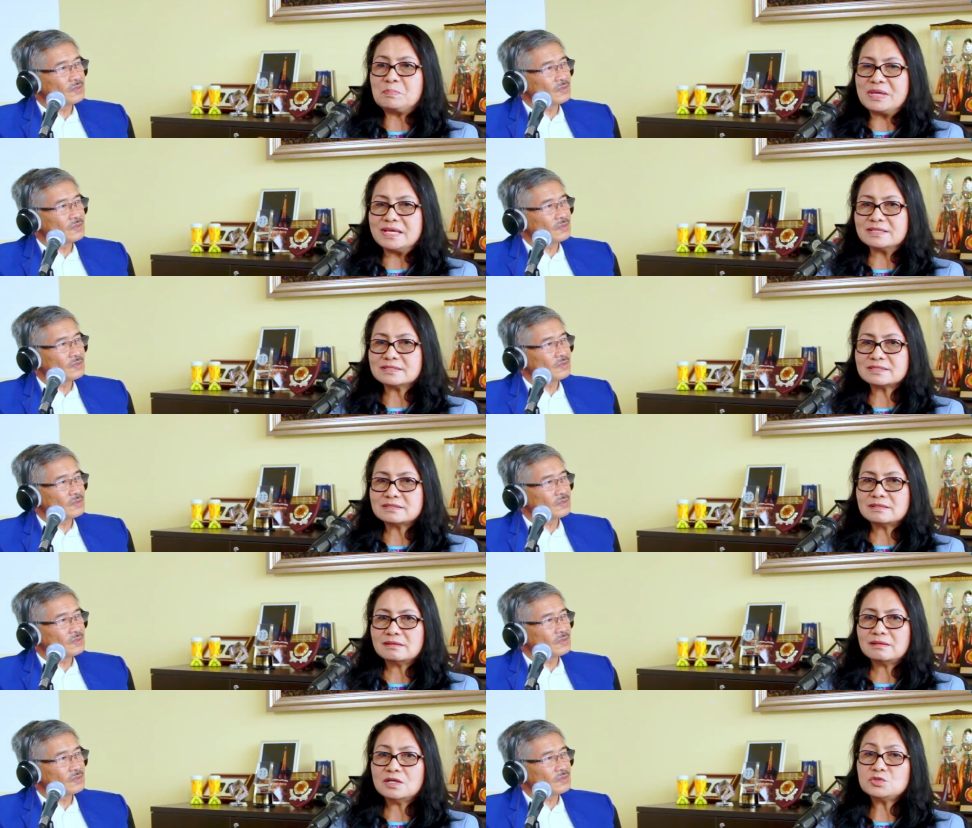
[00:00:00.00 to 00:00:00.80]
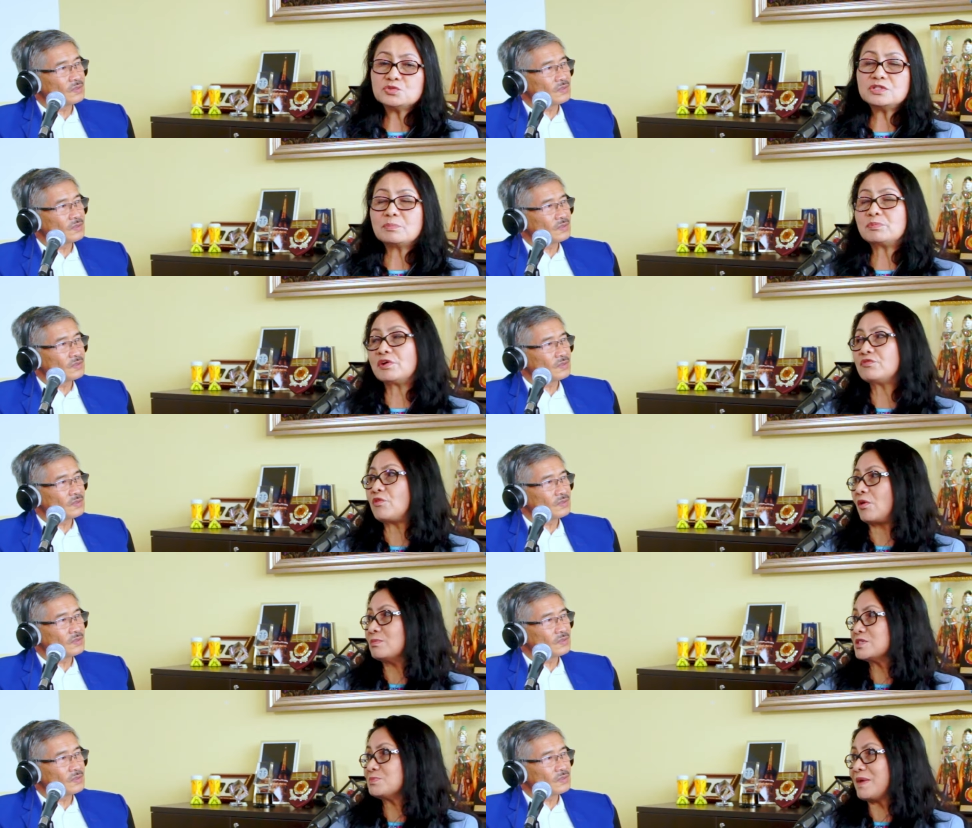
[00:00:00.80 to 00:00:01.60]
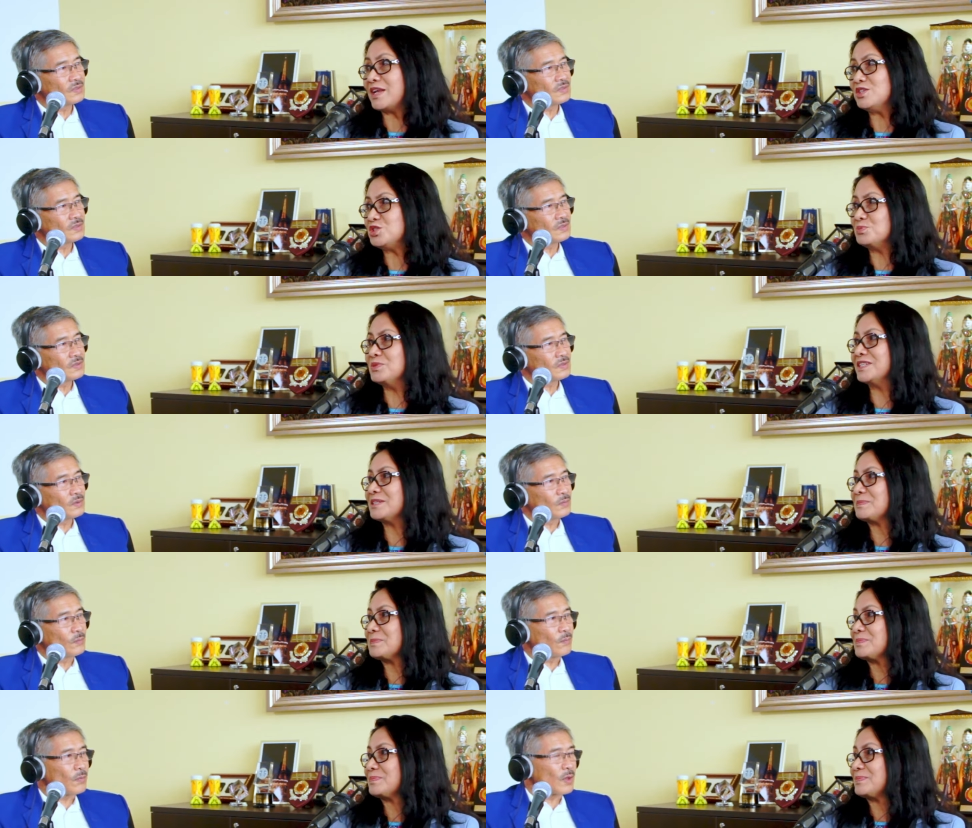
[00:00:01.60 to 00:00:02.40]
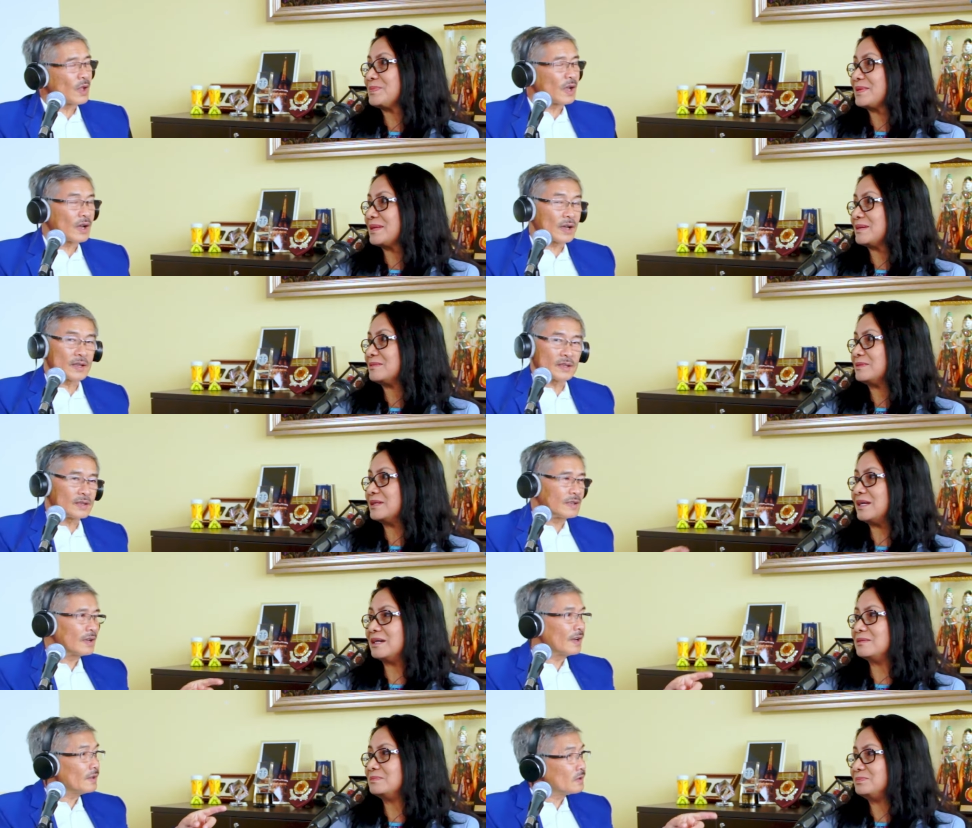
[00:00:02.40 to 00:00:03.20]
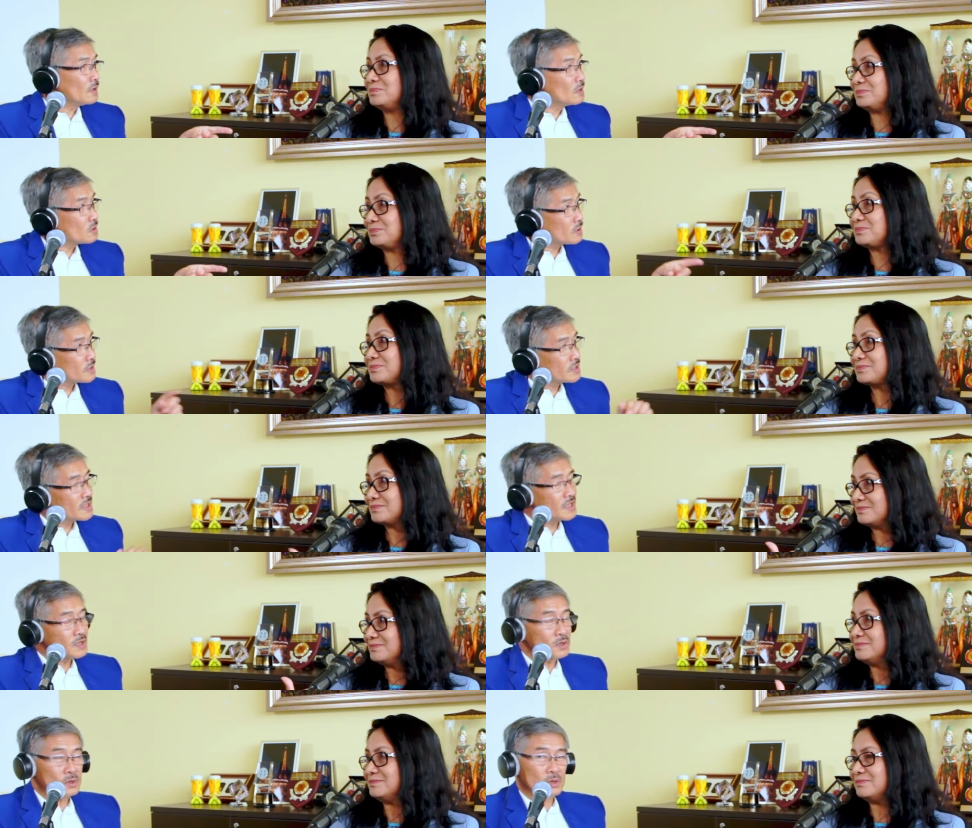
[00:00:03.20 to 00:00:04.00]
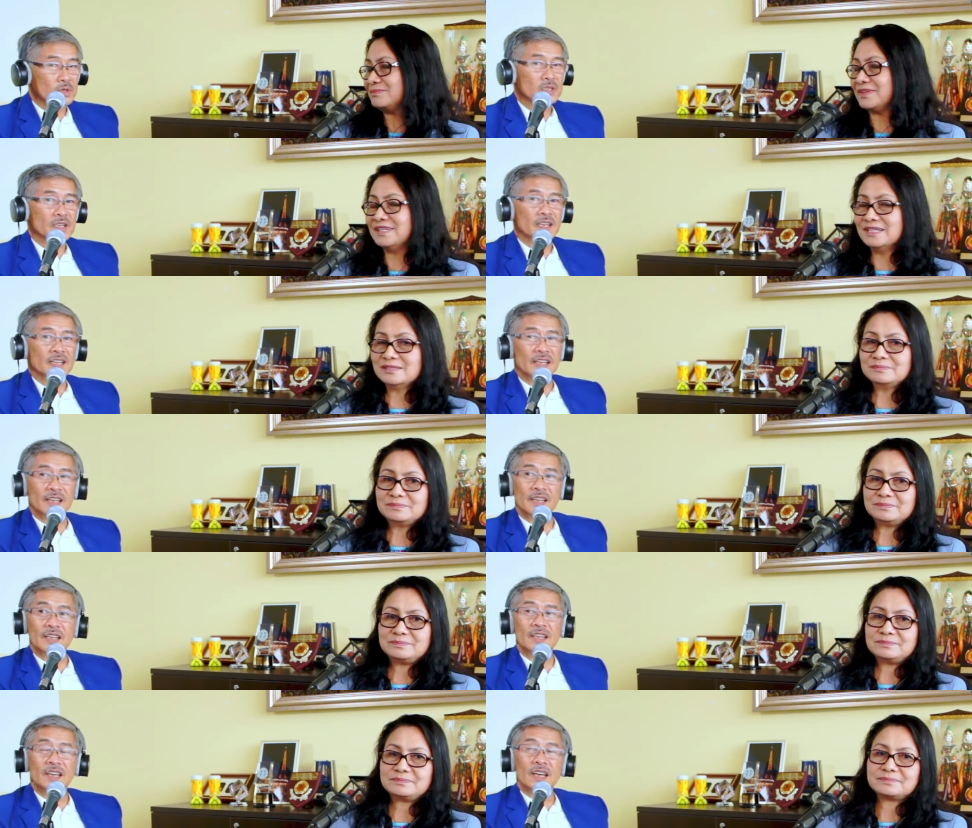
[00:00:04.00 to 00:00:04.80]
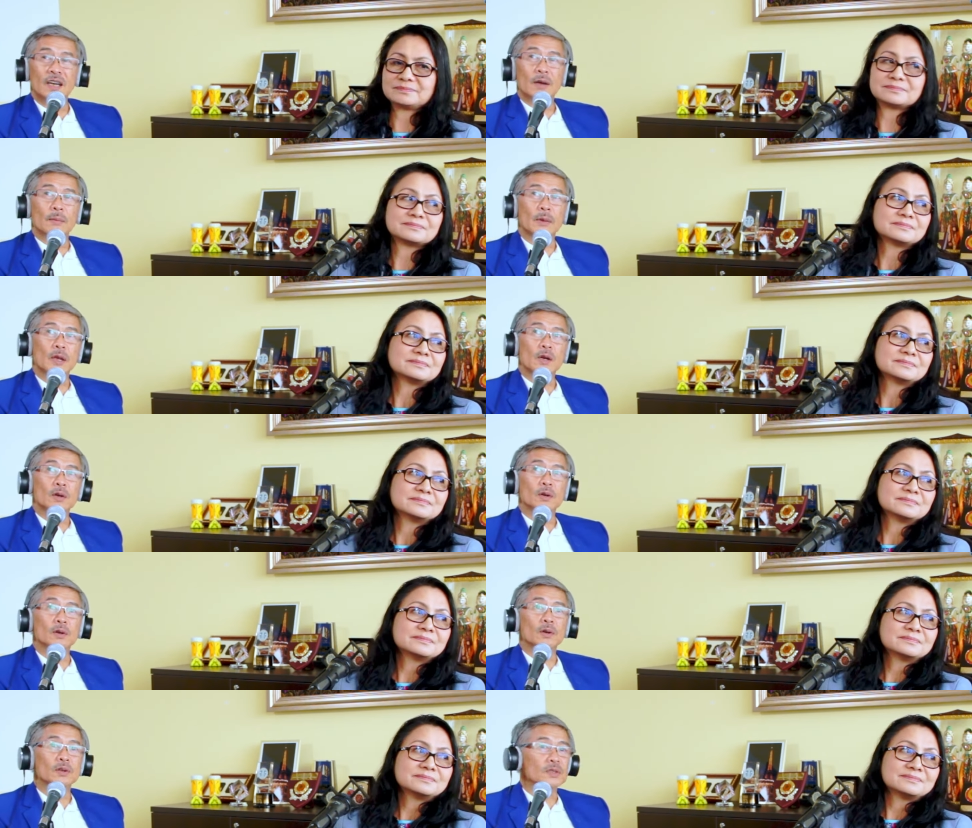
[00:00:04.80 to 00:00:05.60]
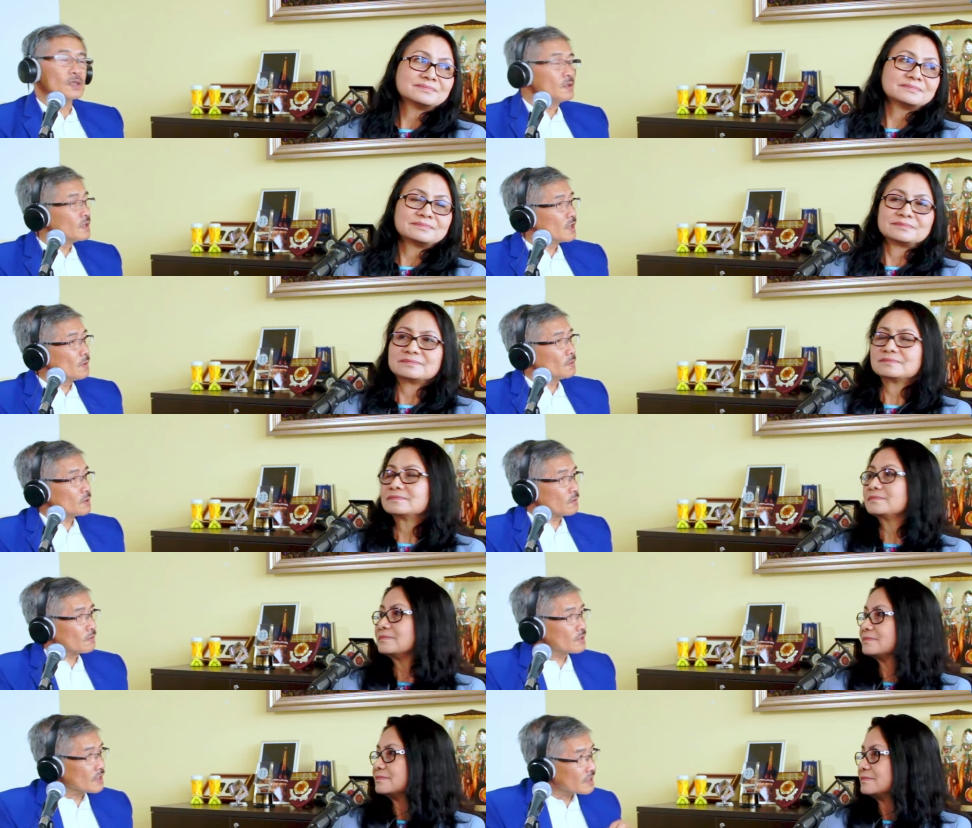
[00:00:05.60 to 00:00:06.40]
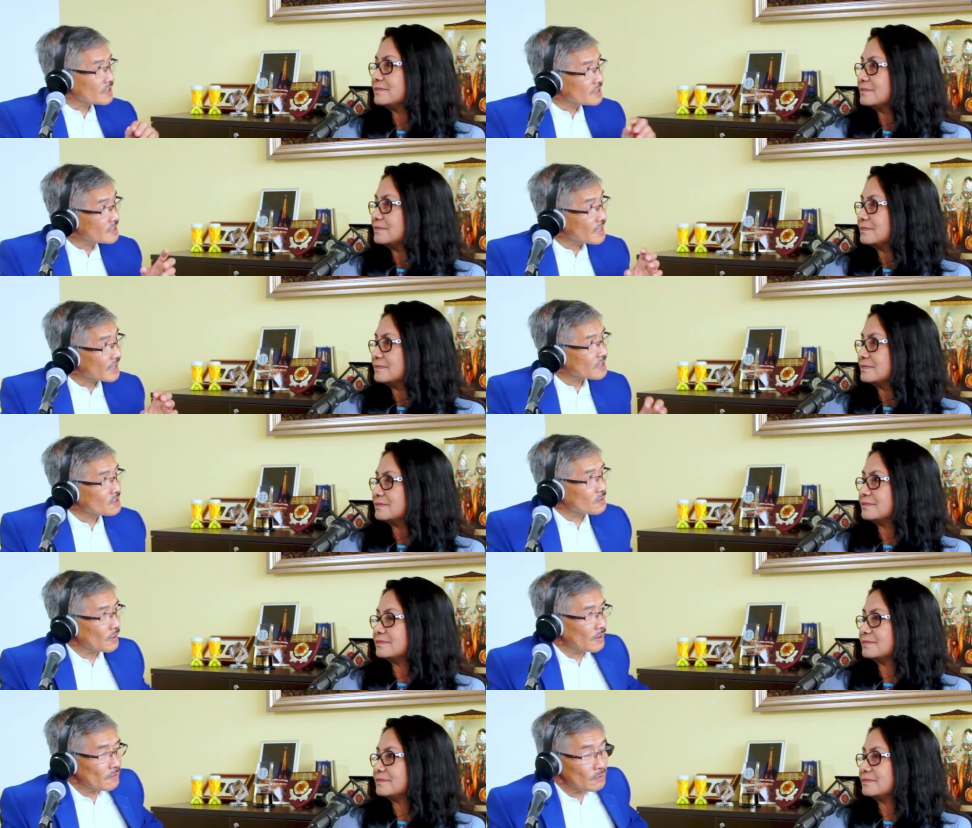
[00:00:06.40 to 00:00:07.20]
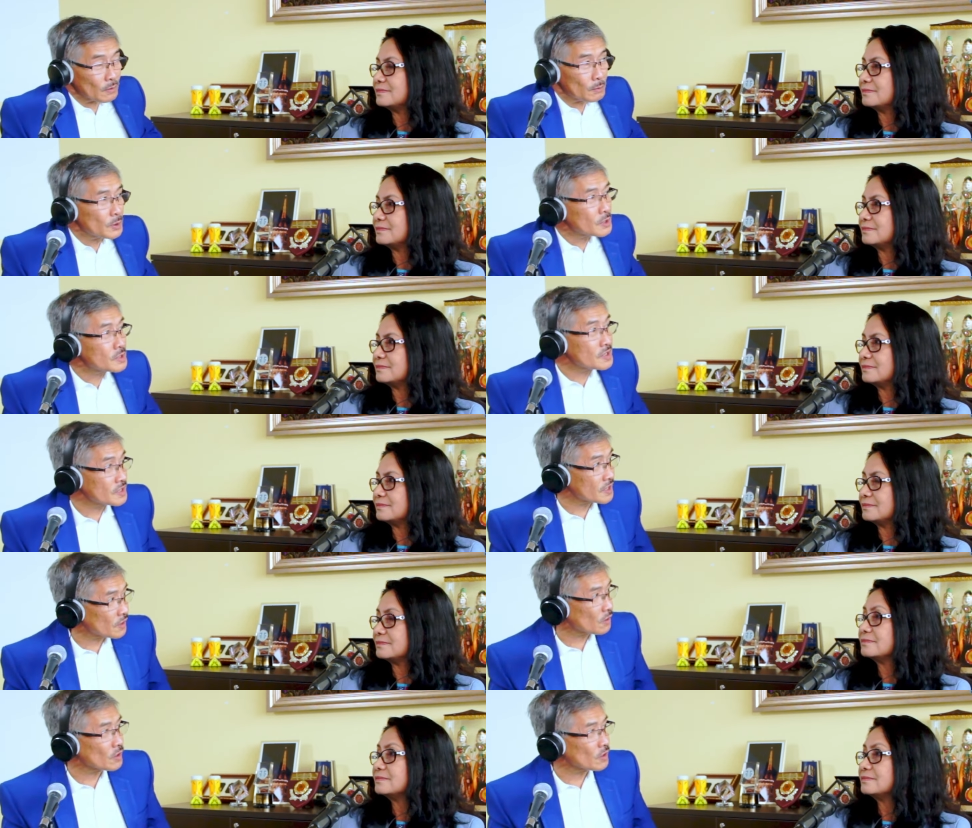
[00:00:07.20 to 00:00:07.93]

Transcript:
Speaker 1: piece into the performance management.
Speaker 2: Yeah, I, yeah. I, interesting you should say yeah. that because in terms of success, right, for business and